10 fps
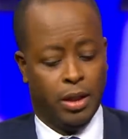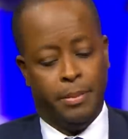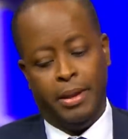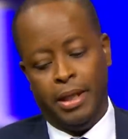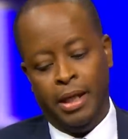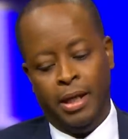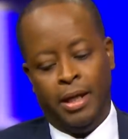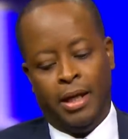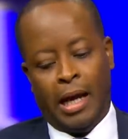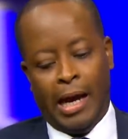I mean,
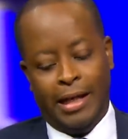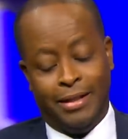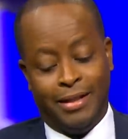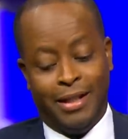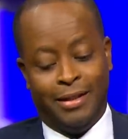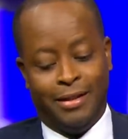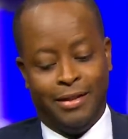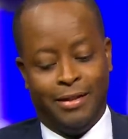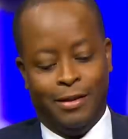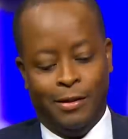I hesitate
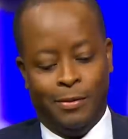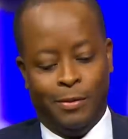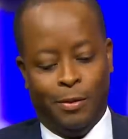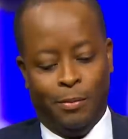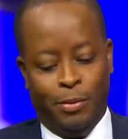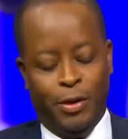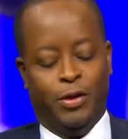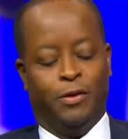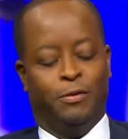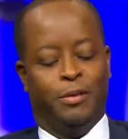to put
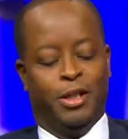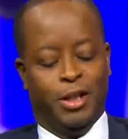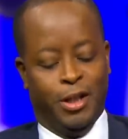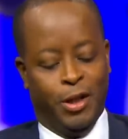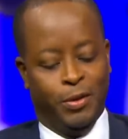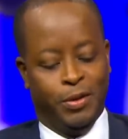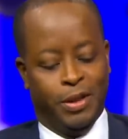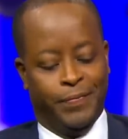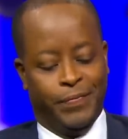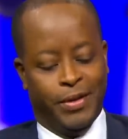this information out
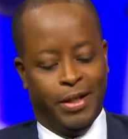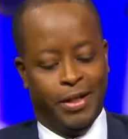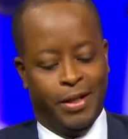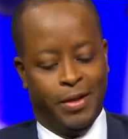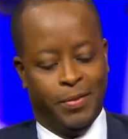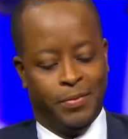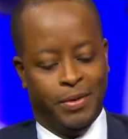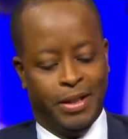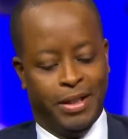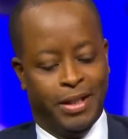
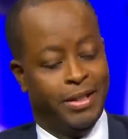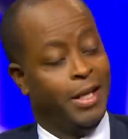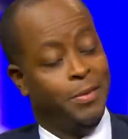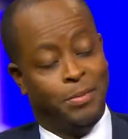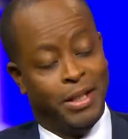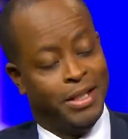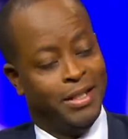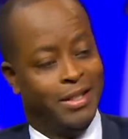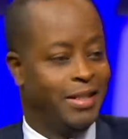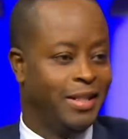just yet, but
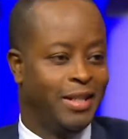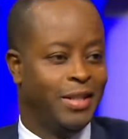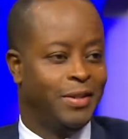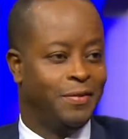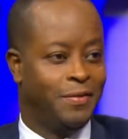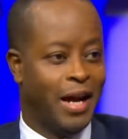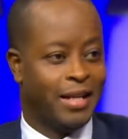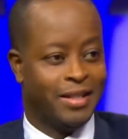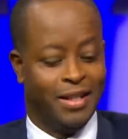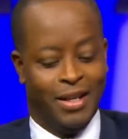these are just the facts. We
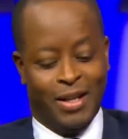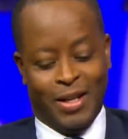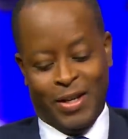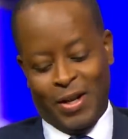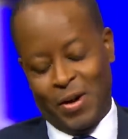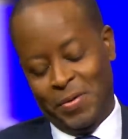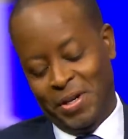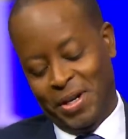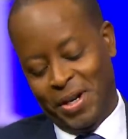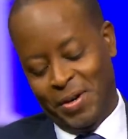like to break news on the Rock
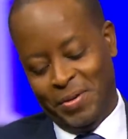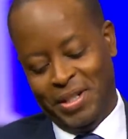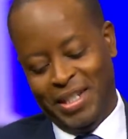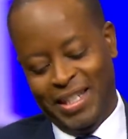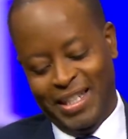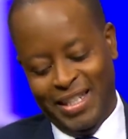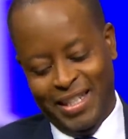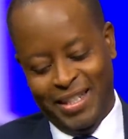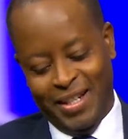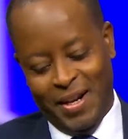Newman
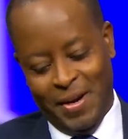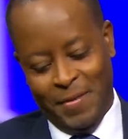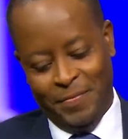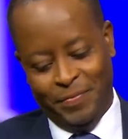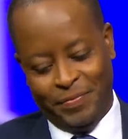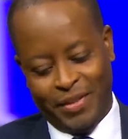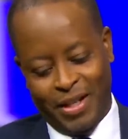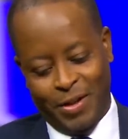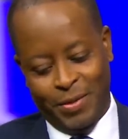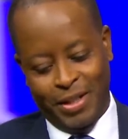Show.
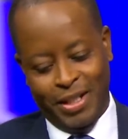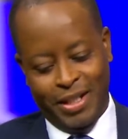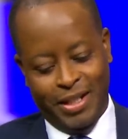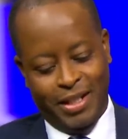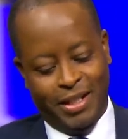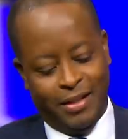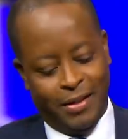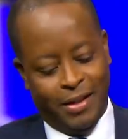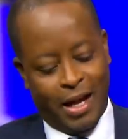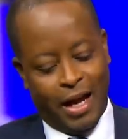Our early
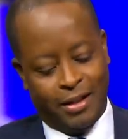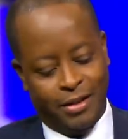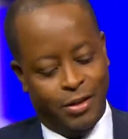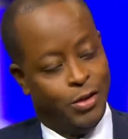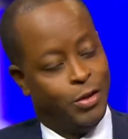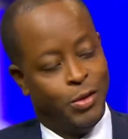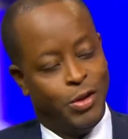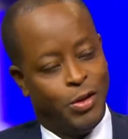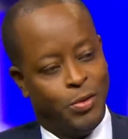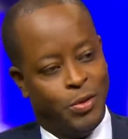action
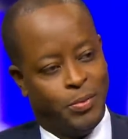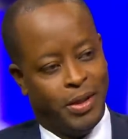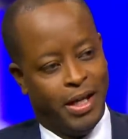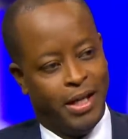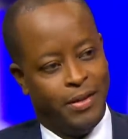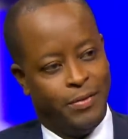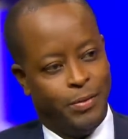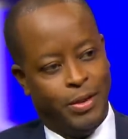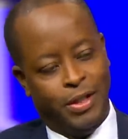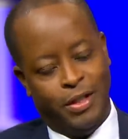students who applied
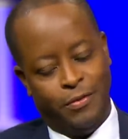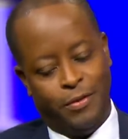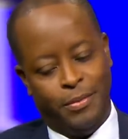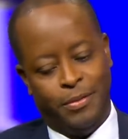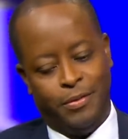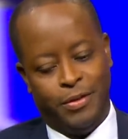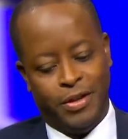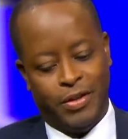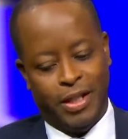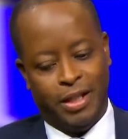for the November
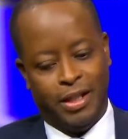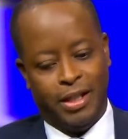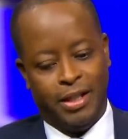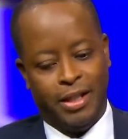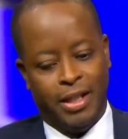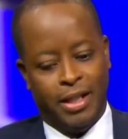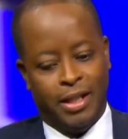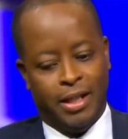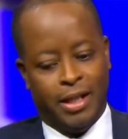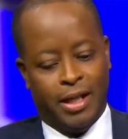1st deadline,
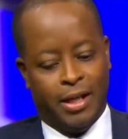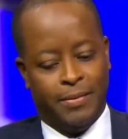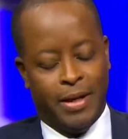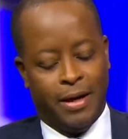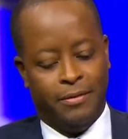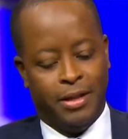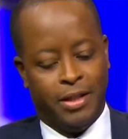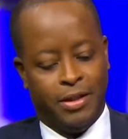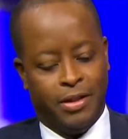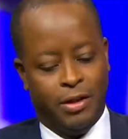the average
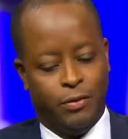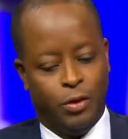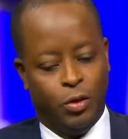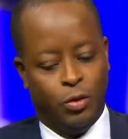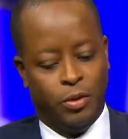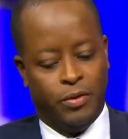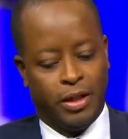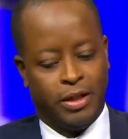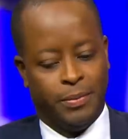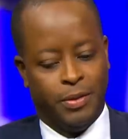SAT for those we've
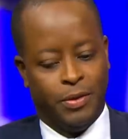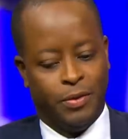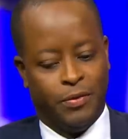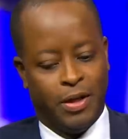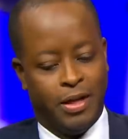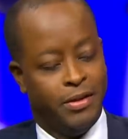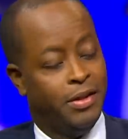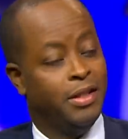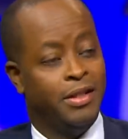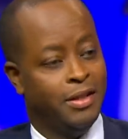accepted so far is
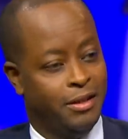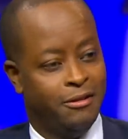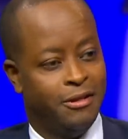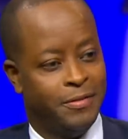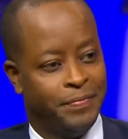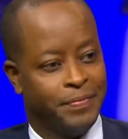1,300.